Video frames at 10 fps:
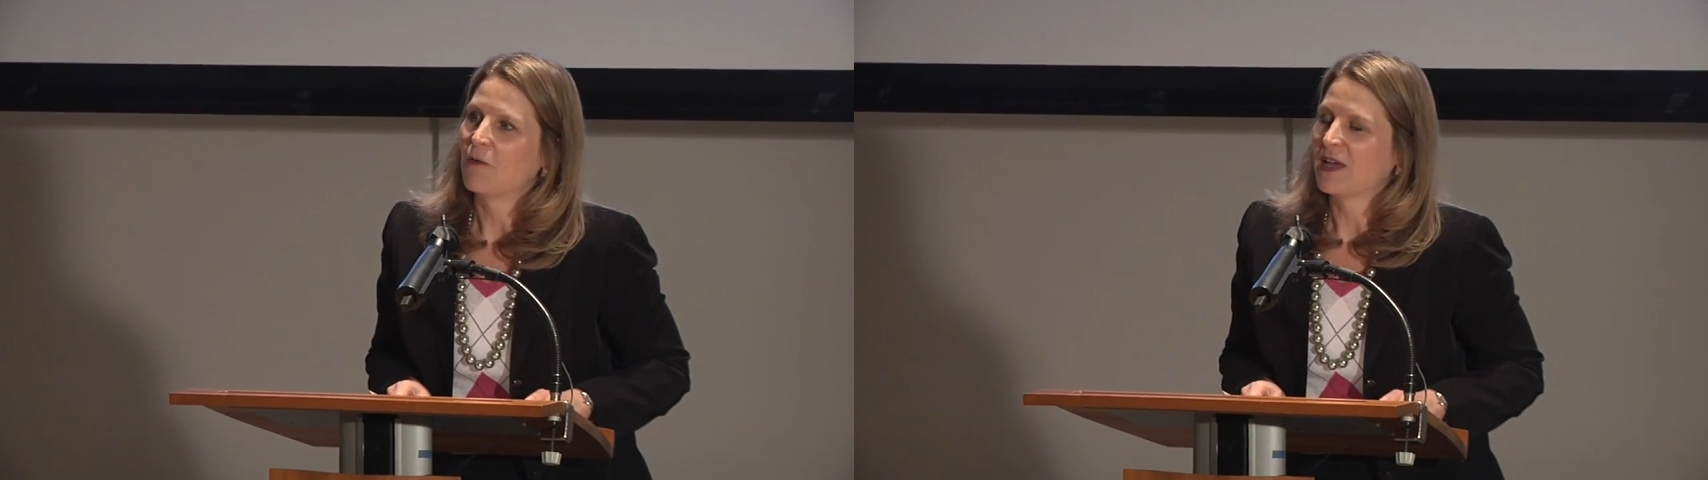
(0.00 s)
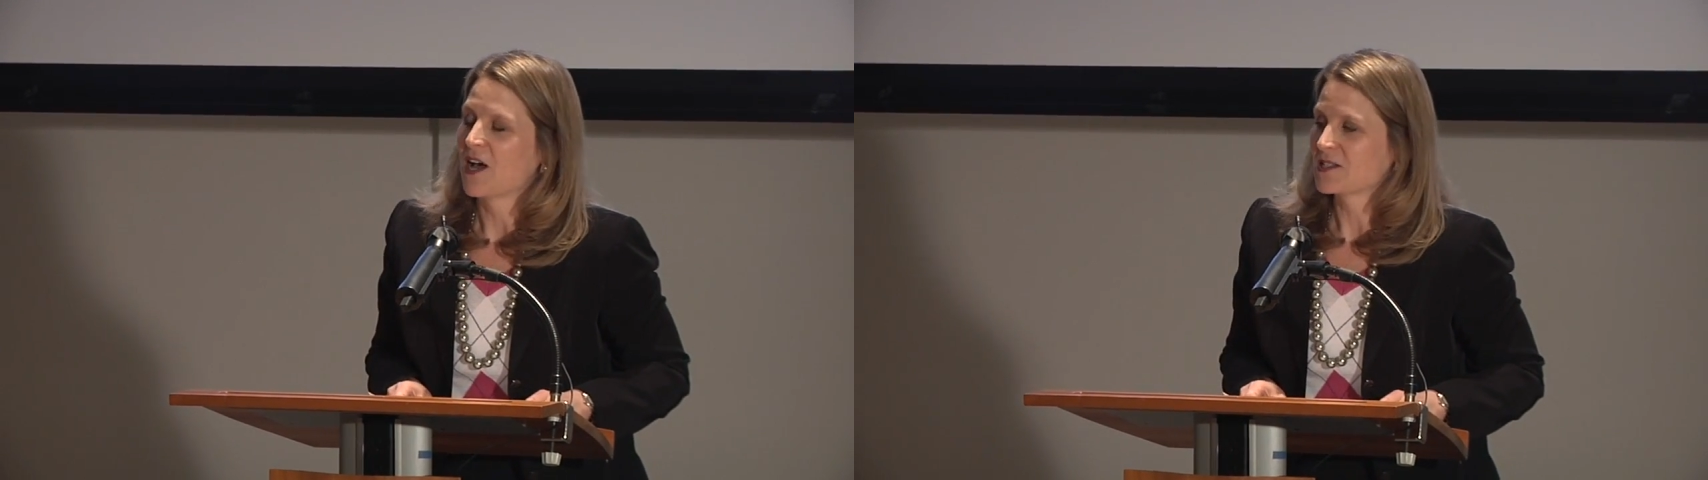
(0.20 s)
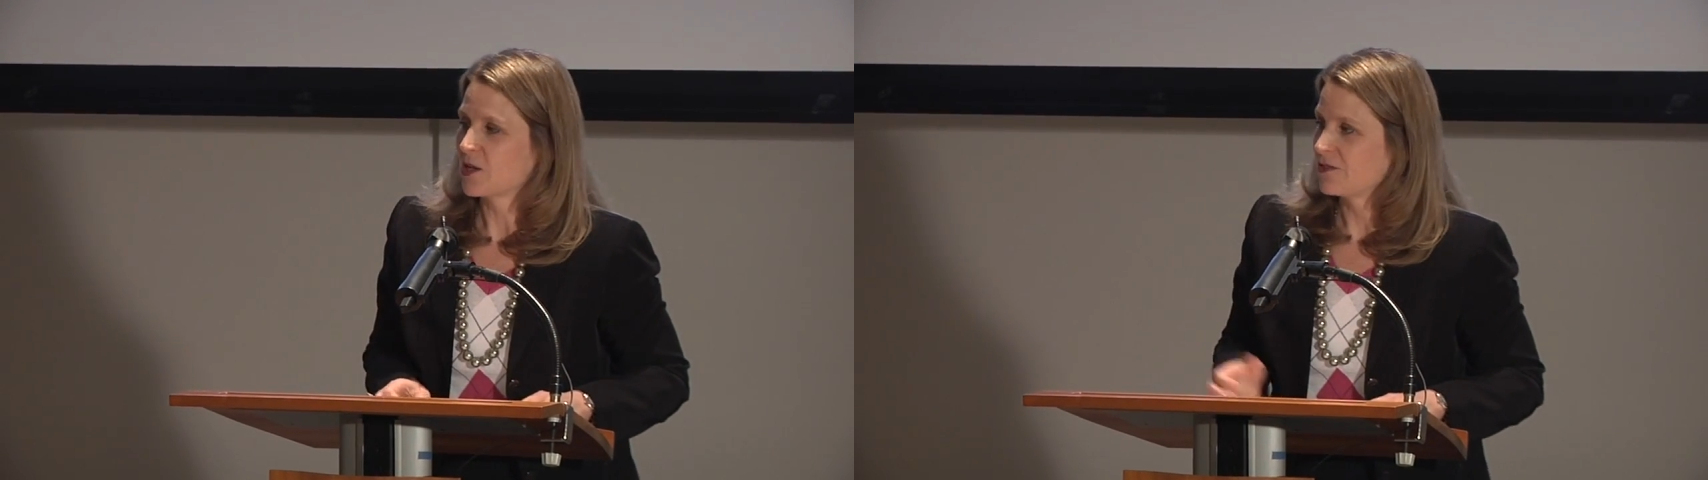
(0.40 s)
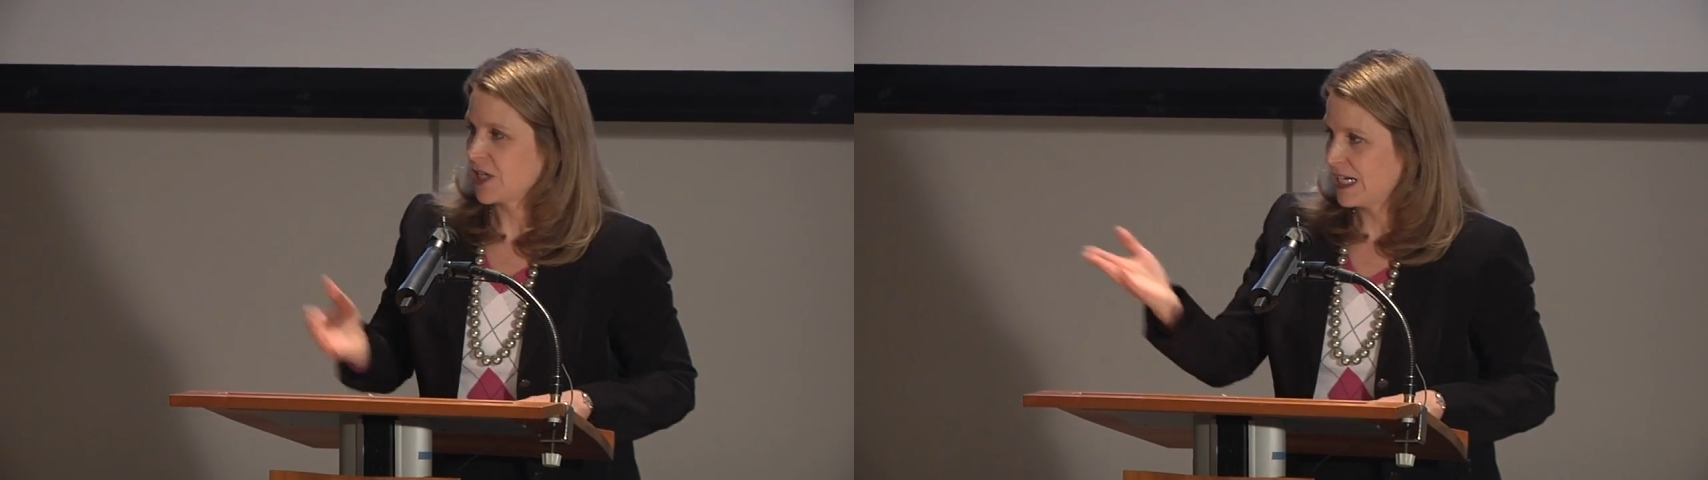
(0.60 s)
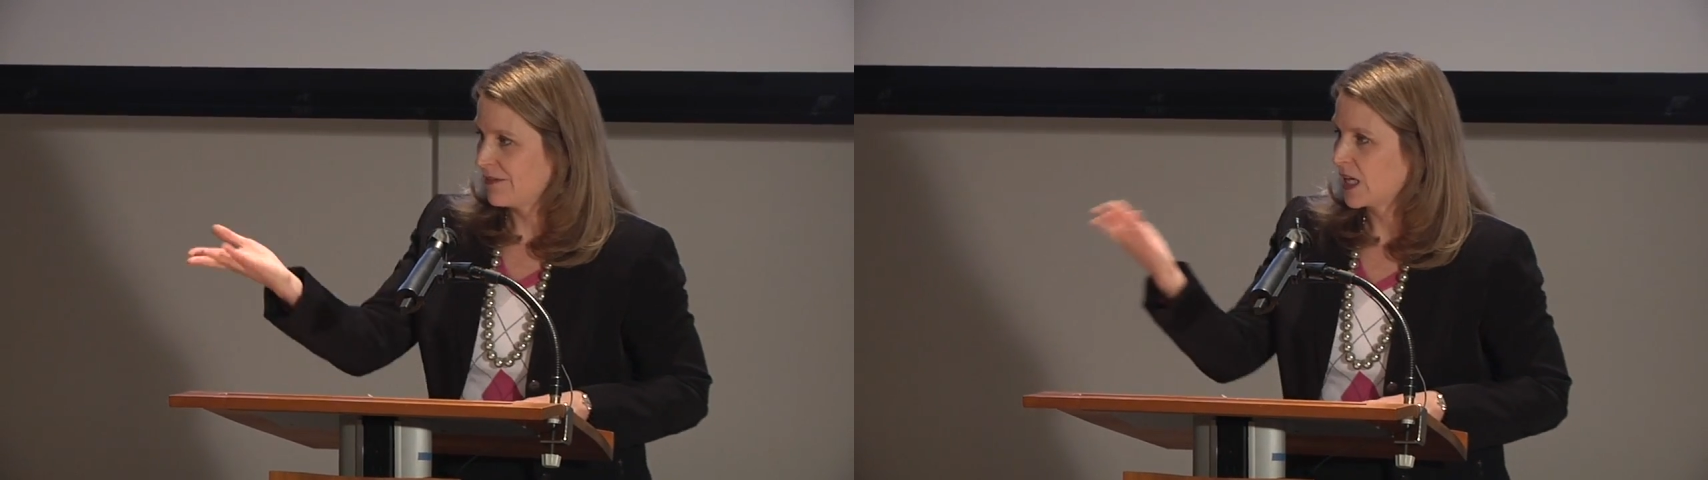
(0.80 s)
We also have
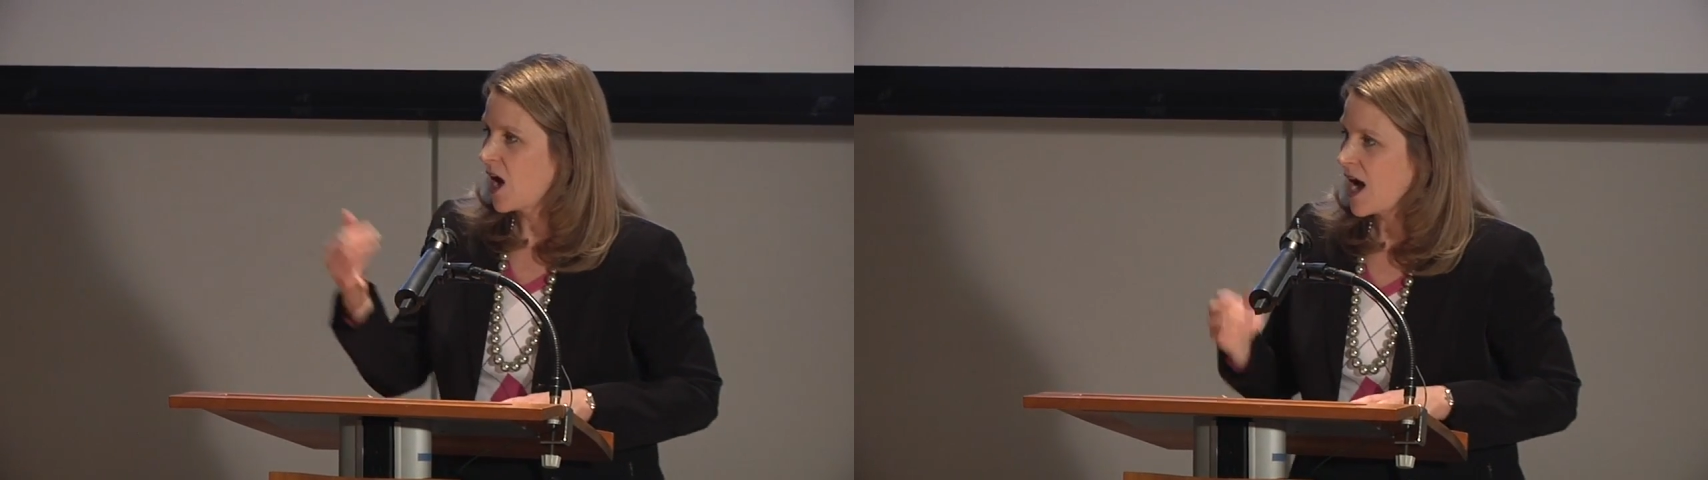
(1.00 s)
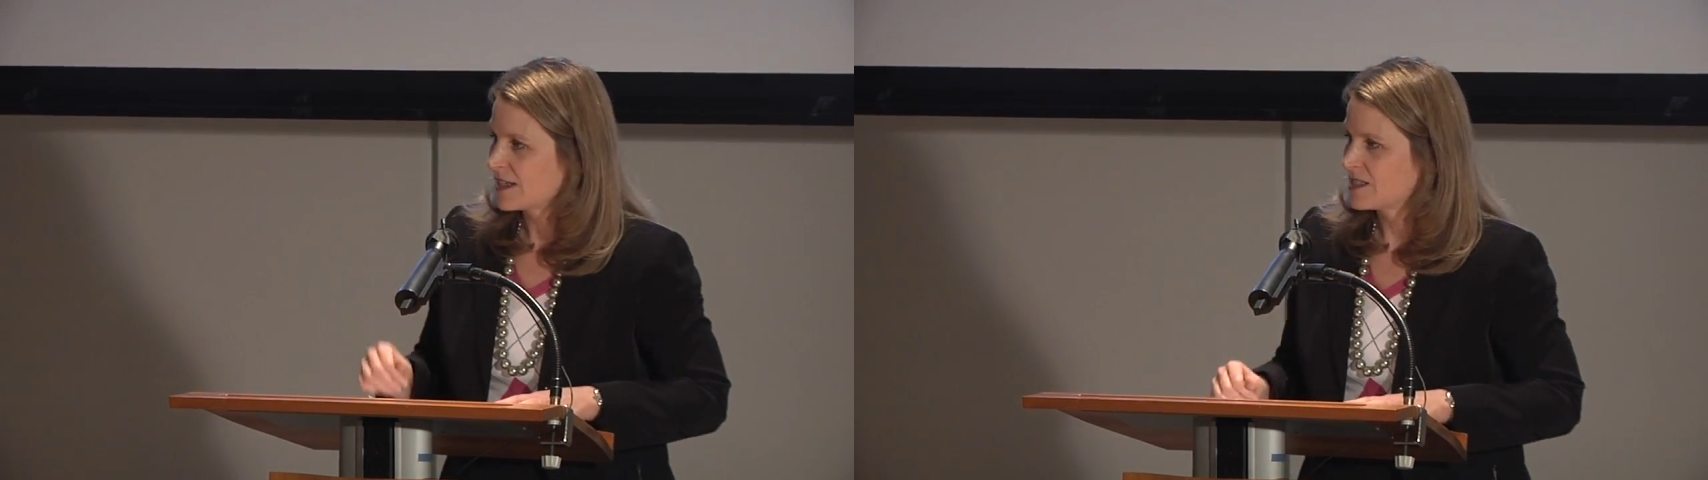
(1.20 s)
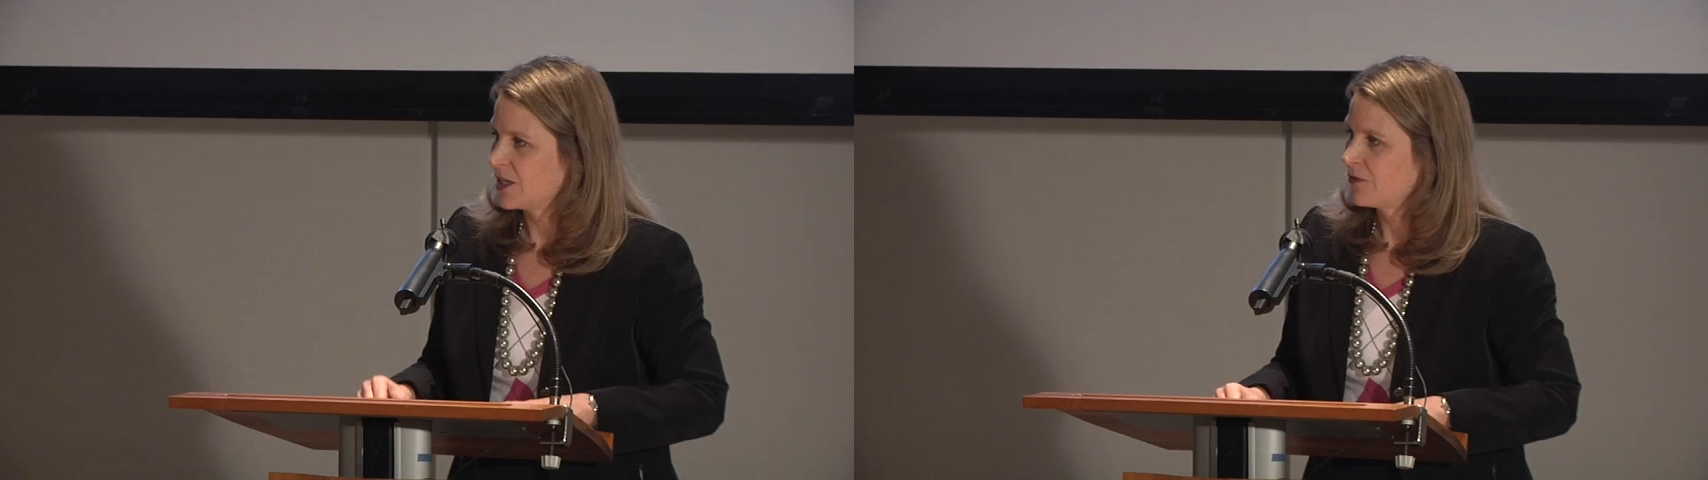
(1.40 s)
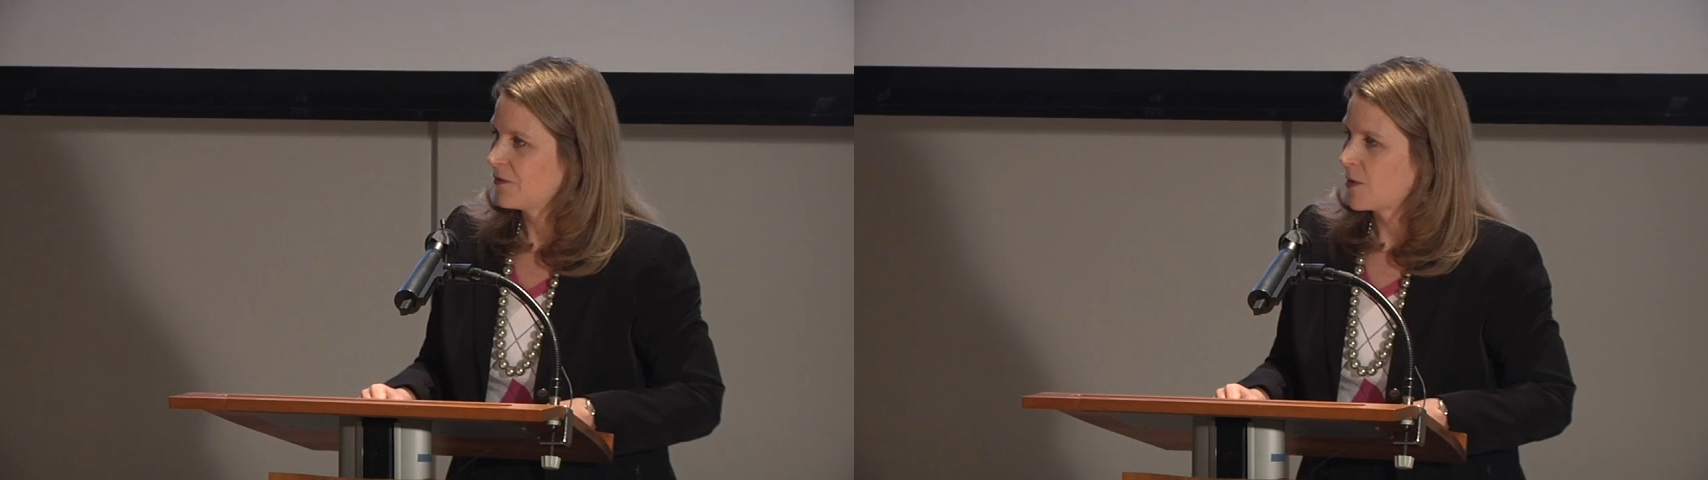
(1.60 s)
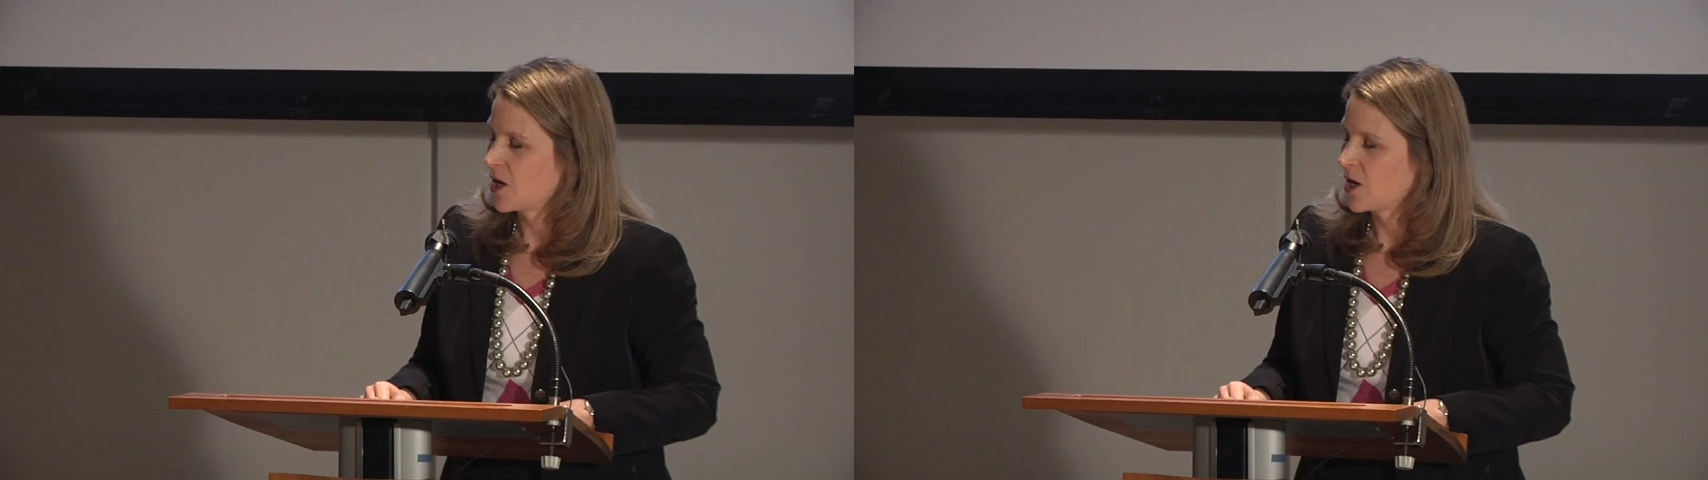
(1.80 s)
J. David Cox here from